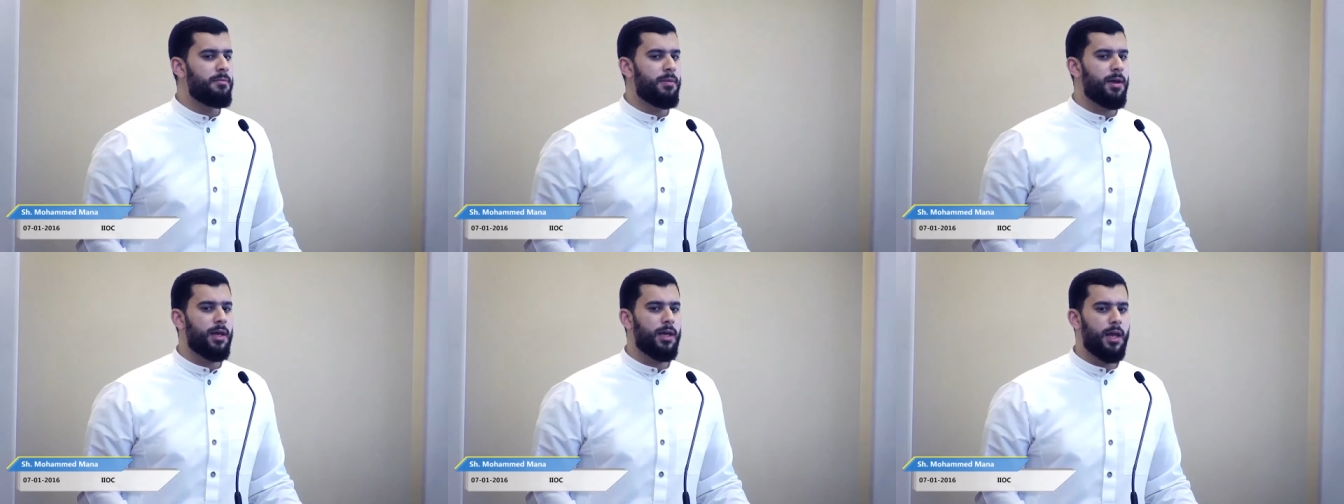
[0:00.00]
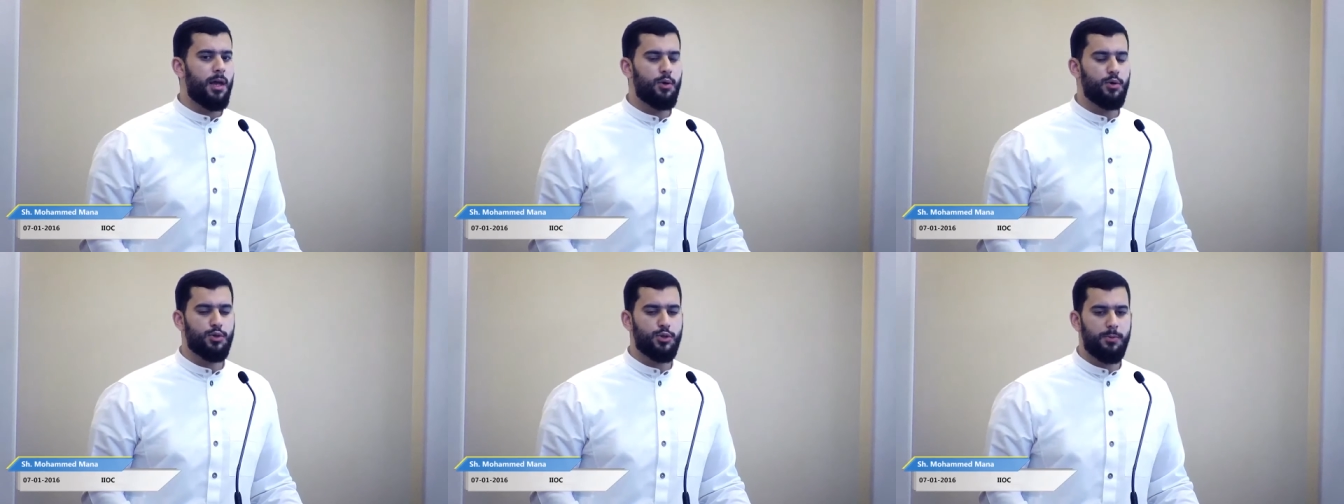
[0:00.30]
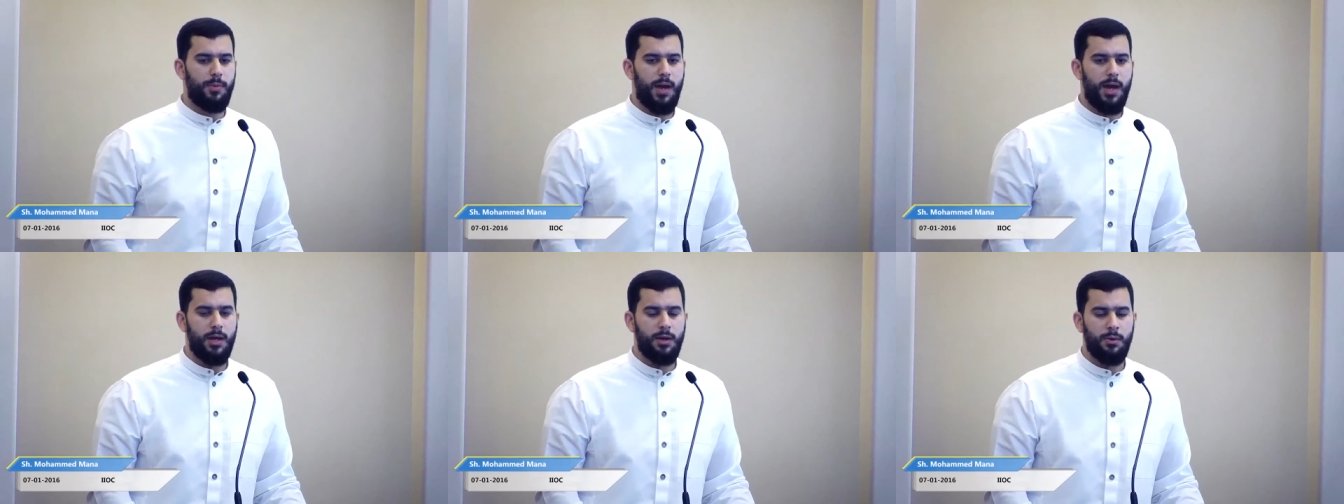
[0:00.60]
May Allah
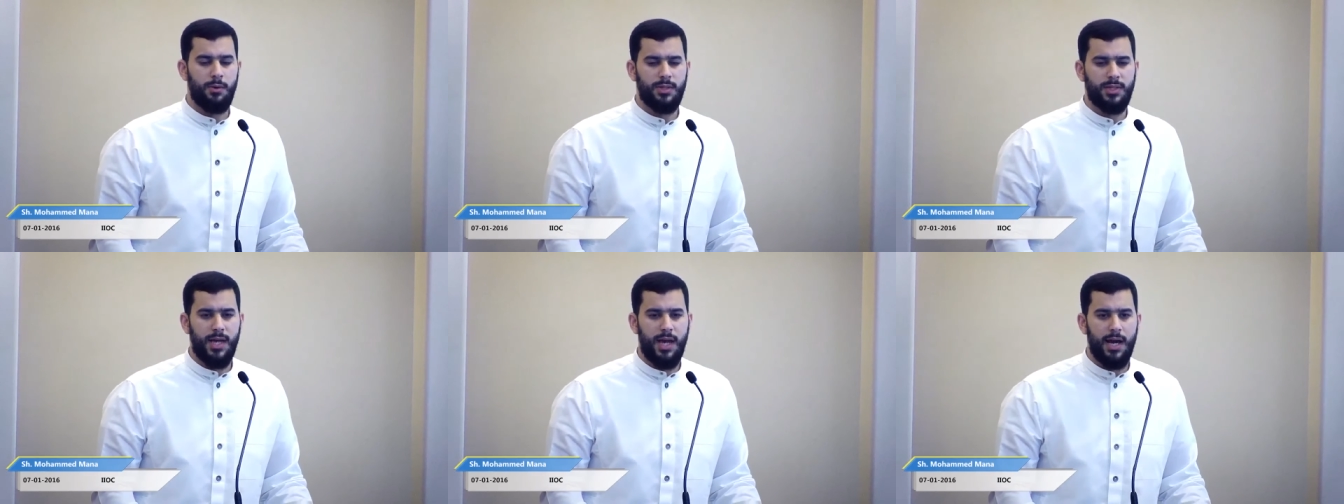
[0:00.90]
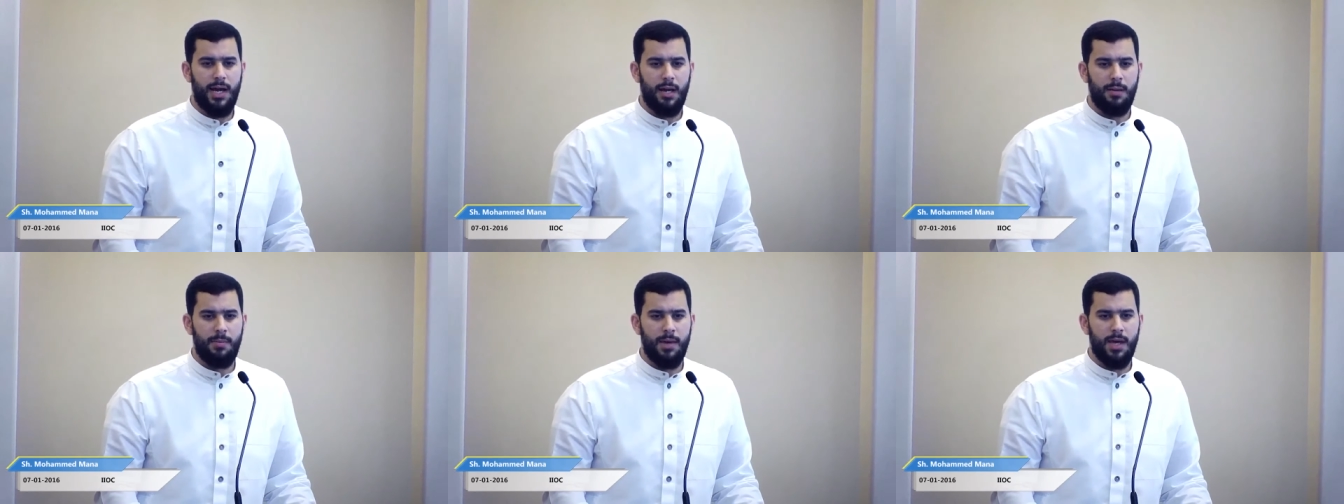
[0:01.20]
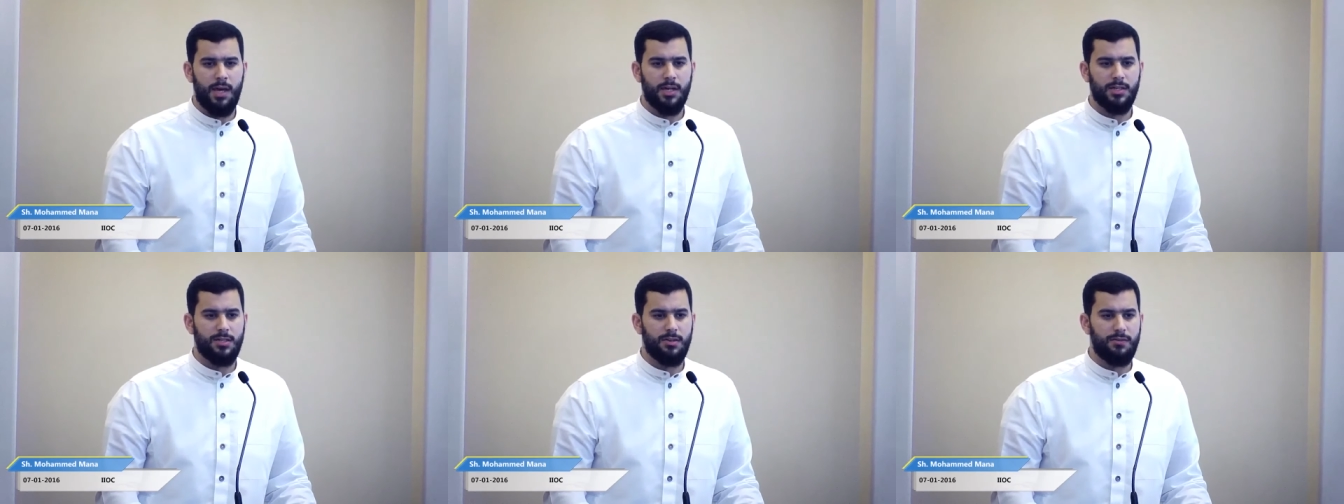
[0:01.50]
subhanahu wa ta'ala
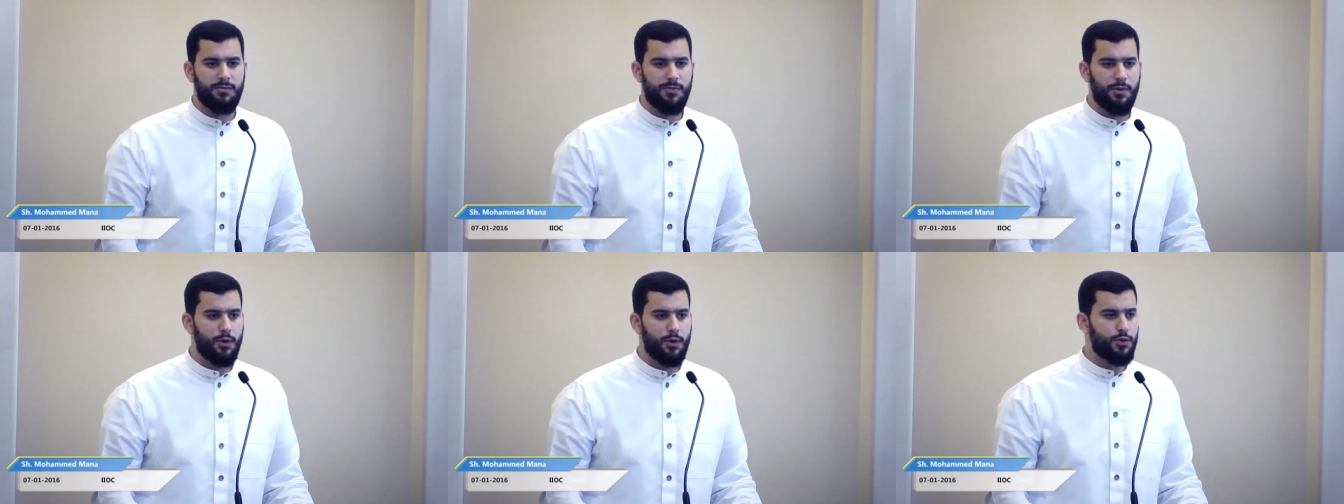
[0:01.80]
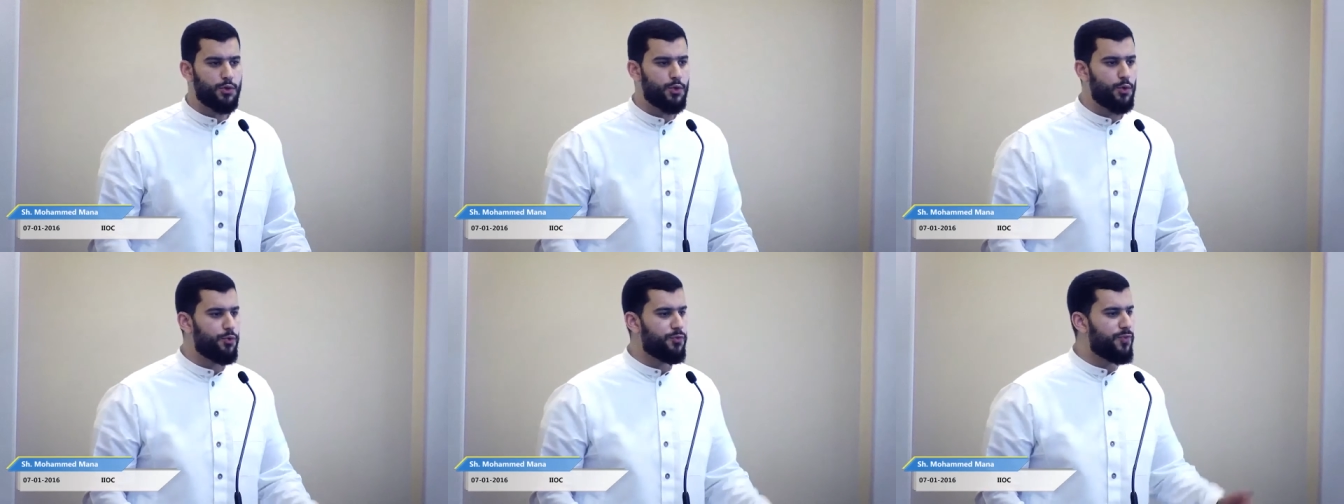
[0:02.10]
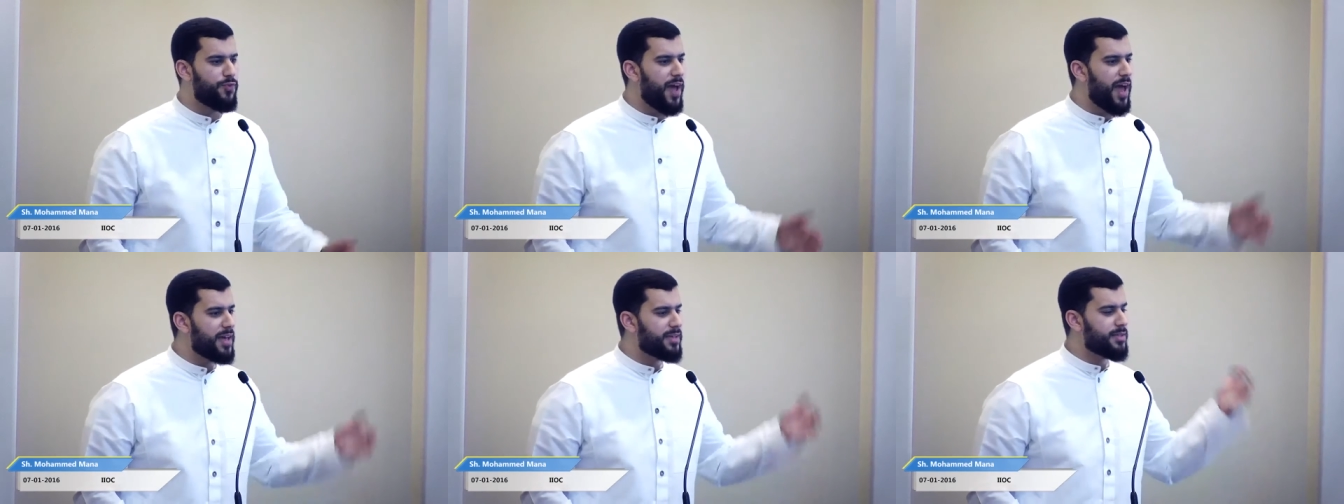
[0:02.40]
make us of those who
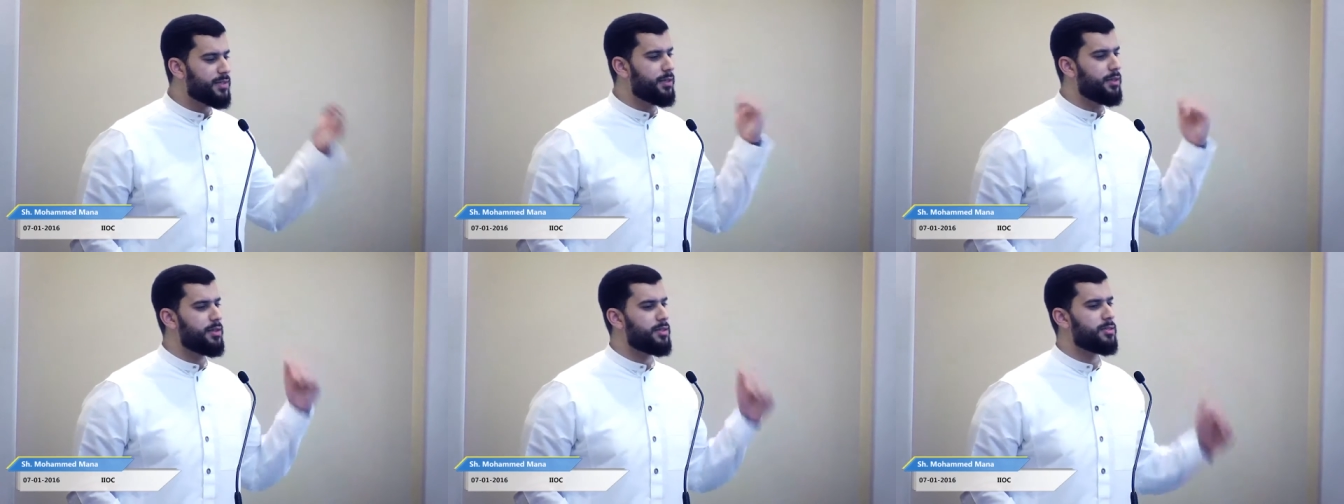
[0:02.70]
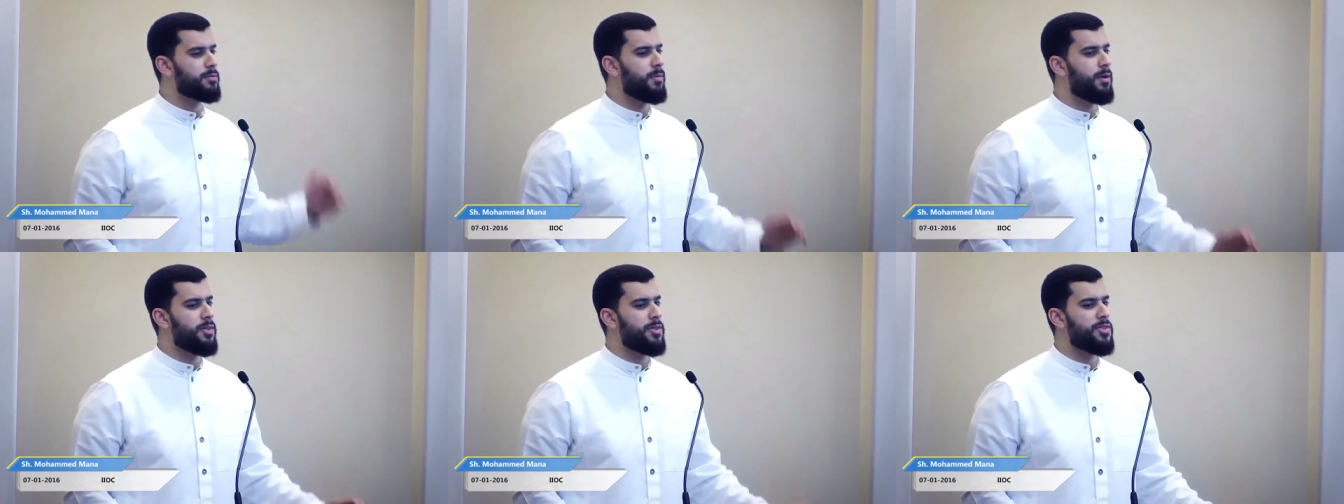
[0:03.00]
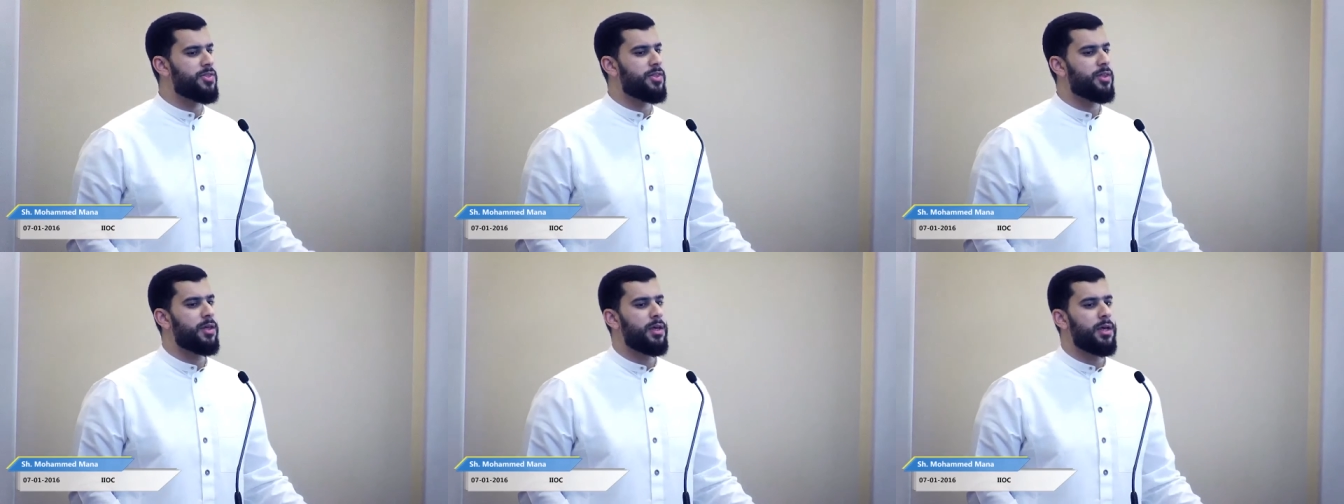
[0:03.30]
fasted this month